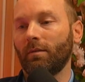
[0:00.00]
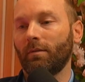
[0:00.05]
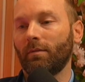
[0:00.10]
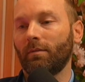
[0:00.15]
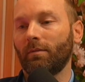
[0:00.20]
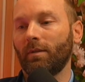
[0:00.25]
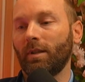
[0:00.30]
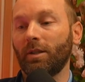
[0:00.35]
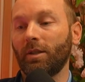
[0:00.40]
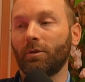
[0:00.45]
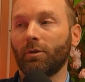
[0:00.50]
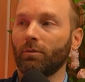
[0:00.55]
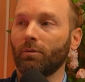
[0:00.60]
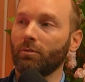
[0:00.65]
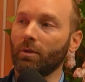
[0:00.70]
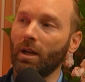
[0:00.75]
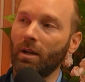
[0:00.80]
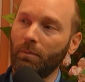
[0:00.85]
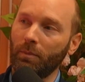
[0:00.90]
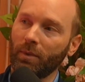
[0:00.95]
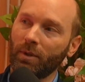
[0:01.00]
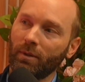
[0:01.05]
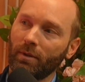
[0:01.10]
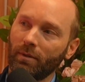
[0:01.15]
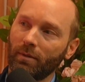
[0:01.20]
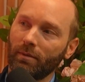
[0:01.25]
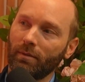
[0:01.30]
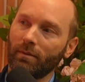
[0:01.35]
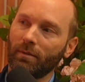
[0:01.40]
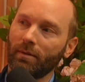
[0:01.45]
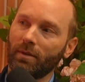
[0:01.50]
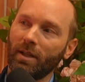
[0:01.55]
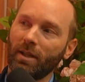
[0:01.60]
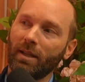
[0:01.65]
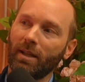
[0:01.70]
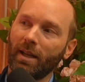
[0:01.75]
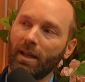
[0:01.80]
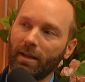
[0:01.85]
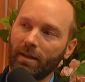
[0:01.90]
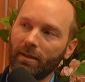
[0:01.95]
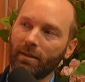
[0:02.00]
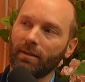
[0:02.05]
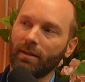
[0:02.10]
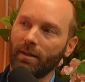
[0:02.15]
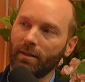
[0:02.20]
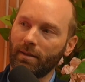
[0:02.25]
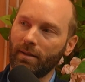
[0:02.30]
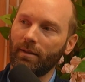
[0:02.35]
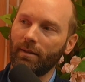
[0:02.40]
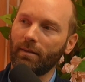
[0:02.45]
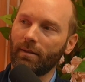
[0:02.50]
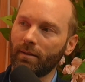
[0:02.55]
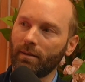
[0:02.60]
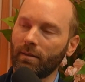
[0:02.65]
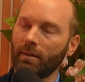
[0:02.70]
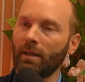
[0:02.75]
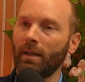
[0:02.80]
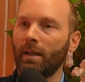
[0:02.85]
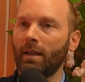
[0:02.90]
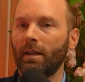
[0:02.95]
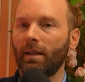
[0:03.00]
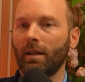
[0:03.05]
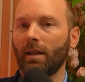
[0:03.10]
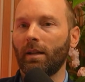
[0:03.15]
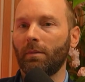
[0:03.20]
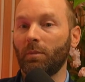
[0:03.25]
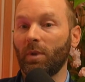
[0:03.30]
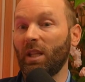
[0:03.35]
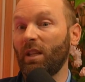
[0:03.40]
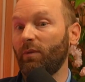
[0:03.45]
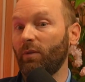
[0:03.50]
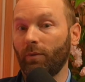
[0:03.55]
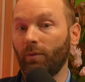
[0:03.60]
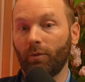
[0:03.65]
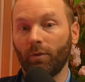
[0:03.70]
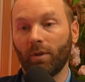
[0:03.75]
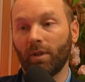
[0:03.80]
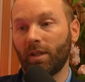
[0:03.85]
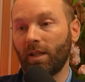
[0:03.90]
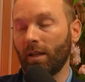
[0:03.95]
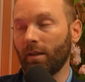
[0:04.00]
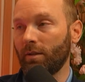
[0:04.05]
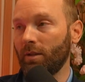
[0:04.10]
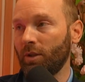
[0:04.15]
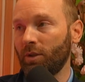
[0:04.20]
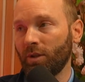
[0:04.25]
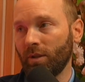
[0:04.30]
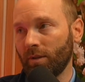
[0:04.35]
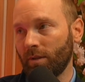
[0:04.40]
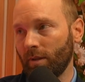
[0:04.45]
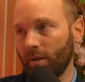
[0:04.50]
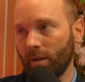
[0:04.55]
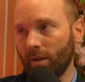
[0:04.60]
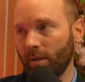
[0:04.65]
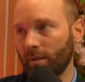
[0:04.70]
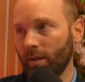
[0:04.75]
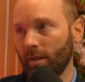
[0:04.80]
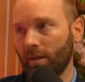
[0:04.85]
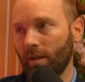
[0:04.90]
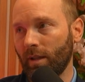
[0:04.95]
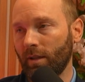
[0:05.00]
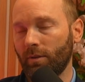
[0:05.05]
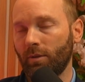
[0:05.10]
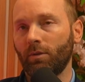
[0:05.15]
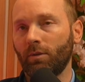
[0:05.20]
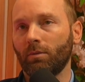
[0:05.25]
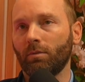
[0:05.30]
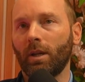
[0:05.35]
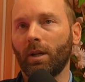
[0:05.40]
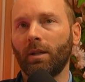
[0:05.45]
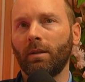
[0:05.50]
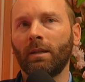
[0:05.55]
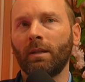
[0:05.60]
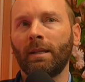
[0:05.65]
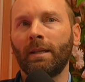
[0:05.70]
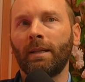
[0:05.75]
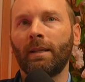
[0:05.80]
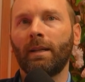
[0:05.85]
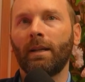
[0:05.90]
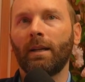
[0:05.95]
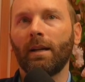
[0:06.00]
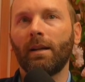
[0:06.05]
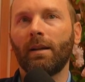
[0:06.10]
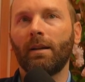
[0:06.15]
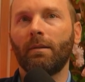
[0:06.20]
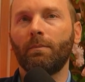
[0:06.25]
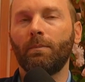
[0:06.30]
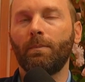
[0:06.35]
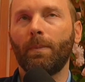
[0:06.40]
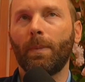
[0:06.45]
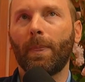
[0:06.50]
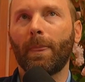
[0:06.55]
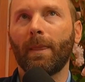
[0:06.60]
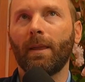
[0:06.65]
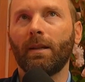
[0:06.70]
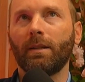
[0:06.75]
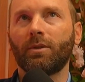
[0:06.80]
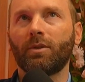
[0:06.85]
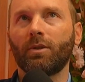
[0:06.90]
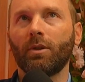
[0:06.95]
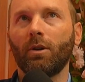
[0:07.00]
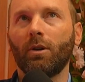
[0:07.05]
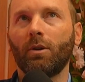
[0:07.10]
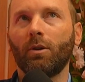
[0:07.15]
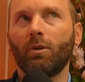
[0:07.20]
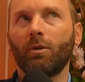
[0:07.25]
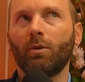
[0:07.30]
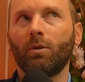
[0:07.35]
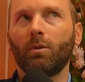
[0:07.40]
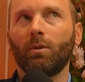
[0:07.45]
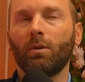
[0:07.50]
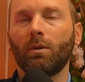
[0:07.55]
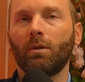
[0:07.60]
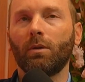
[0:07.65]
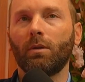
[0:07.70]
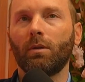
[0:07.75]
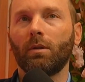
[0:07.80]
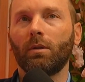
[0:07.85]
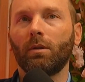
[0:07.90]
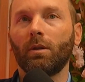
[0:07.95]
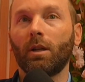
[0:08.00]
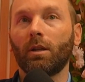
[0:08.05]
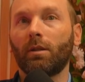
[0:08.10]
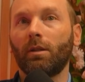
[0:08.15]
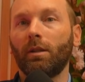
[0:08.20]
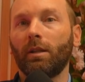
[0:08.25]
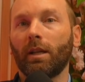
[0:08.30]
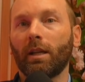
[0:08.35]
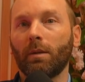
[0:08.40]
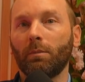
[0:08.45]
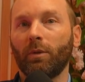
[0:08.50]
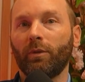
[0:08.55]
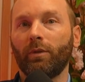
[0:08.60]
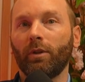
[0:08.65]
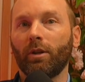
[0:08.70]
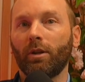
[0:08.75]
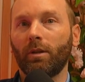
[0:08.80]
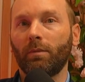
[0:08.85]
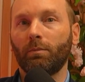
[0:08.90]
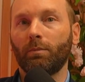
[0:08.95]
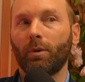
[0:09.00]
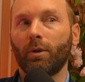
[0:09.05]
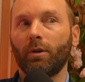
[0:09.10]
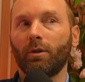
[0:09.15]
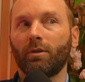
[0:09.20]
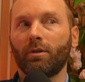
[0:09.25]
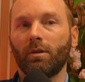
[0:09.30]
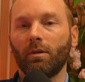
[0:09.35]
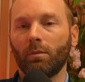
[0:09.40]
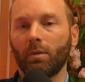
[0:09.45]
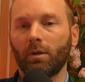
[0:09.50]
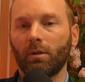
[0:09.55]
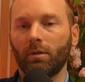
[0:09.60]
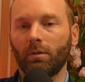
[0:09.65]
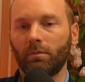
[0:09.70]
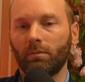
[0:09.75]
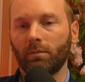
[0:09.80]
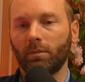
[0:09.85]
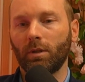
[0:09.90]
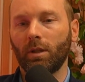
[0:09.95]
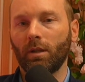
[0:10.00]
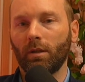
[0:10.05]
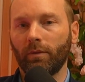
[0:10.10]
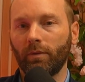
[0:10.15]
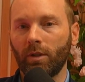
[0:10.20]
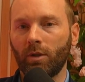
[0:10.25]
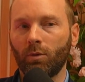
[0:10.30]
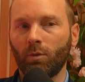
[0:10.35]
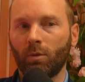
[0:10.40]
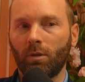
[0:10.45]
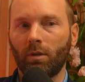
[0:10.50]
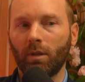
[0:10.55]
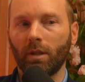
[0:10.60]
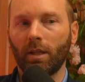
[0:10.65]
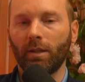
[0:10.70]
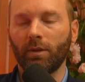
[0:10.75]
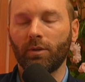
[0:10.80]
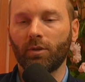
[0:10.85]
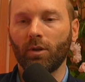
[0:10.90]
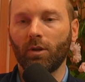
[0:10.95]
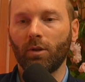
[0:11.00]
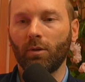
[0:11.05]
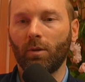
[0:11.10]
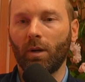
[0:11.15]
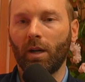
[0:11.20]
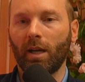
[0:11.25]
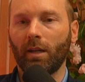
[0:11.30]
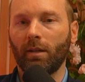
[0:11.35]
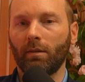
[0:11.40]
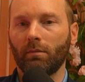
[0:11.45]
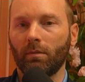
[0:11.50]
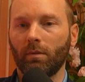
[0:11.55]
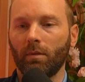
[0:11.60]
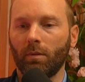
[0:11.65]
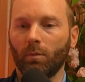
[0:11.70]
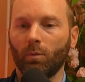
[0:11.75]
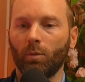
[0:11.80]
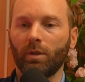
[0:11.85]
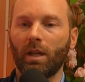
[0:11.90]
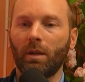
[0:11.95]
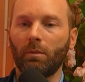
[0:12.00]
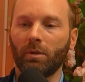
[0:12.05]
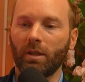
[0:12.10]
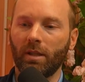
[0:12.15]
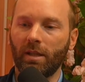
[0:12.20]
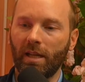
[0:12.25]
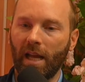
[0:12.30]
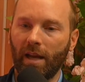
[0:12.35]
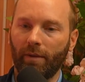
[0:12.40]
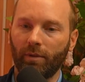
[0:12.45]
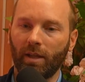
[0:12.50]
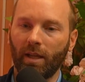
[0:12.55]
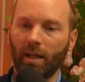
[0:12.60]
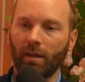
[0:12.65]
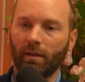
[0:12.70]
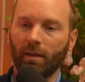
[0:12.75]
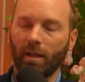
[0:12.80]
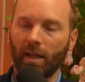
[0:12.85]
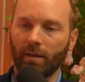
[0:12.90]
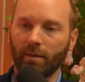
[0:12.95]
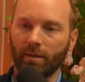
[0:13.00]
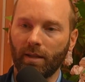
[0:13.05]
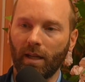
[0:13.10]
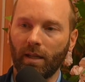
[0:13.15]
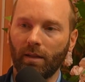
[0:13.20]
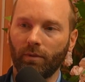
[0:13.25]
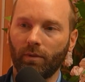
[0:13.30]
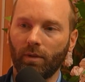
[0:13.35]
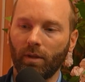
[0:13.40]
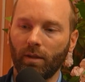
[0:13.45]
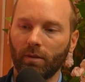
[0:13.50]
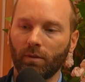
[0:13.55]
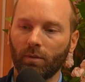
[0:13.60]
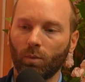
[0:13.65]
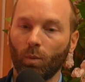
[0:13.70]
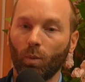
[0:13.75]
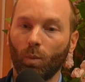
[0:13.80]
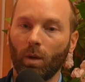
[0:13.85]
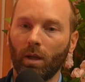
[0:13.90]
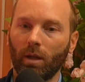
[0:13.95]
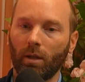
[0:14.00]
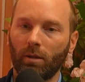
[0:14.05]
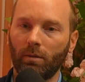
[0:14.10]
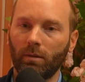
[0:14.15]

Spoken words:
interrupt to get assistance, even for the technicians and things like that too, right? And so luckily, like I'm a very personable individual, and so I was able to navigate that side of things well.